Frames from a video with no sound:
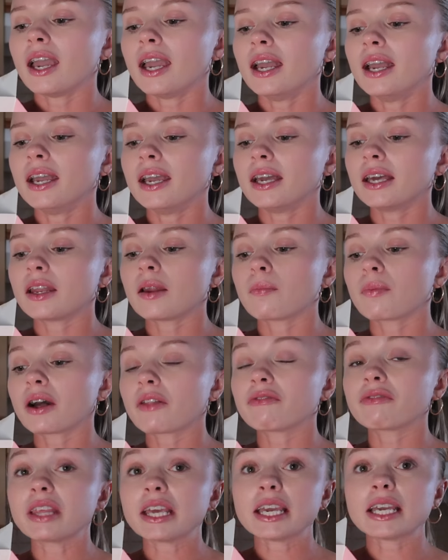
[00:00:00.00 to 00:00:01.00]
And,
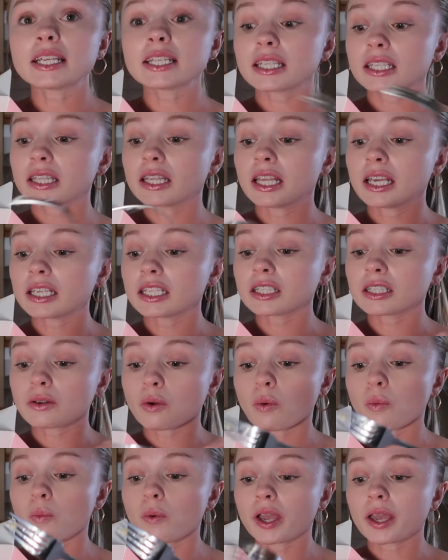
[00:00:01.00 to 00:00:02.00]
but this, this
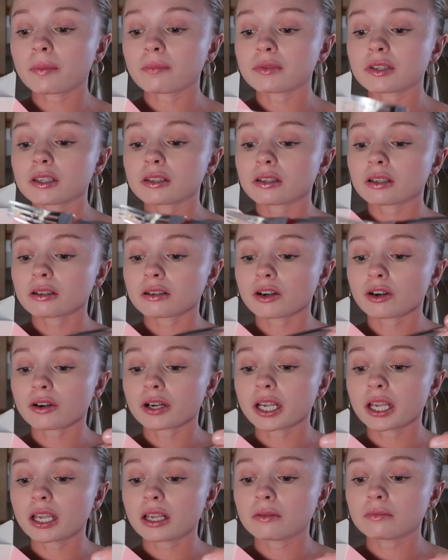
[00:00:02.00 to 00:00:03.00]
whipped
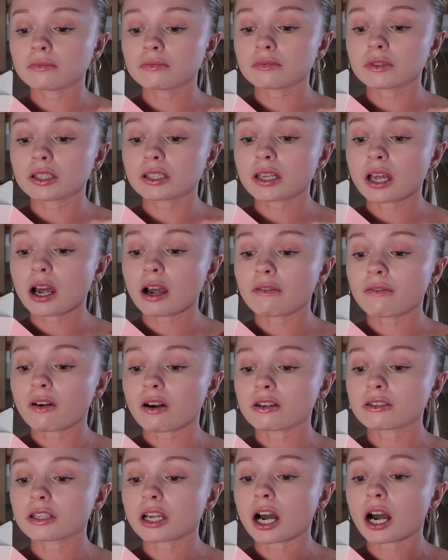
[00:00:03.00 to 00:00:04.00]
cream stuff
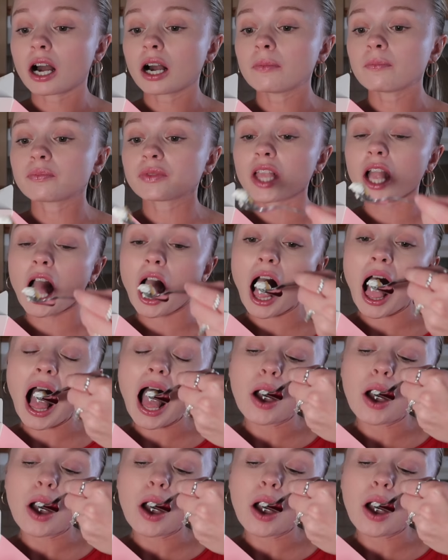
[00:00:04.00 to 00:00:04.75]
on top,